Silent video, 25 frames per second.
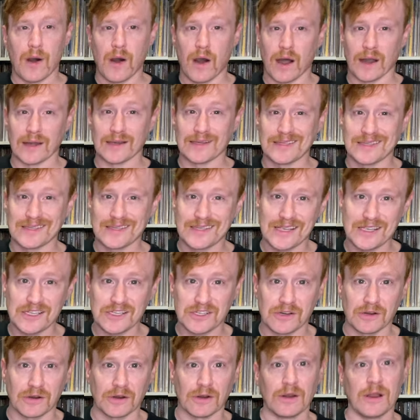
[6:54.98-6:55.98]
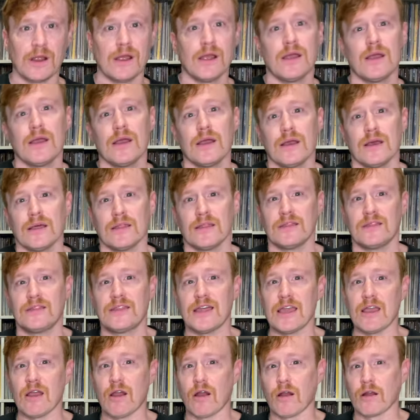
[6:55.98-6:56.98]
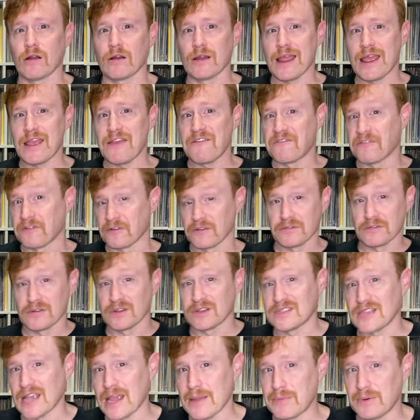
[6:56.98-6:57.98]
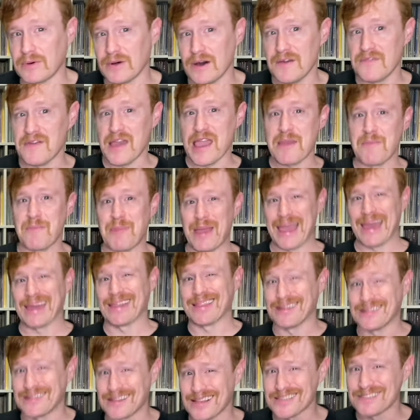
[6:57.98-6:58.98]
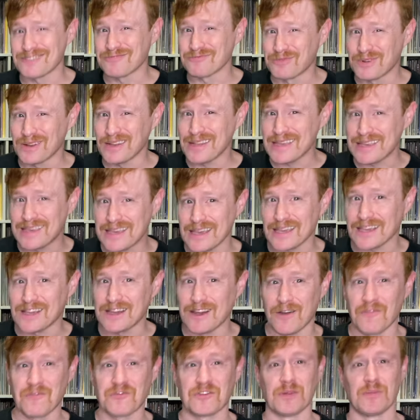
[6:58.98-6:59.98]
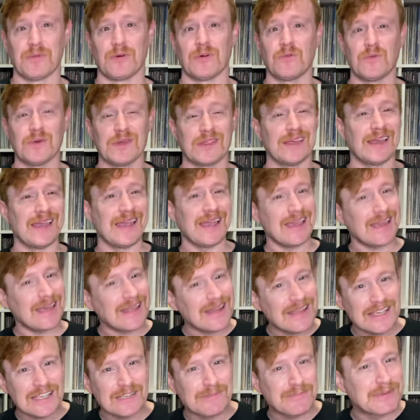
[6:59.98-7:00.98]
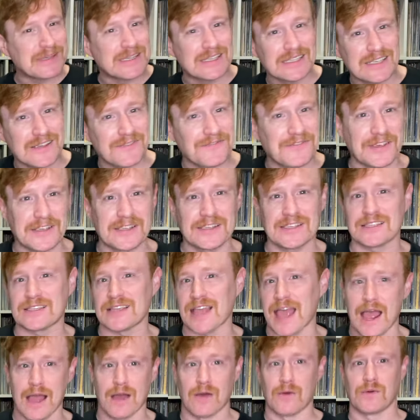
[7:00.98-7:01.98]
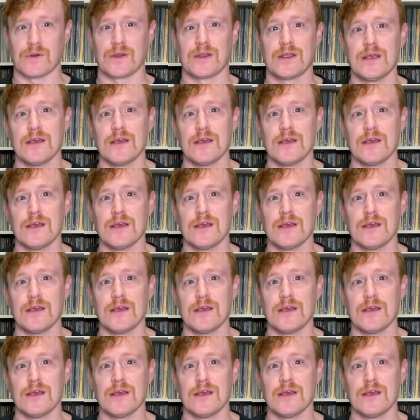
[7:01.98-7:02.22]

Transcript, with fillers: on Sister, they are a further example of a band that doesn't really get comfortable with any specific sound,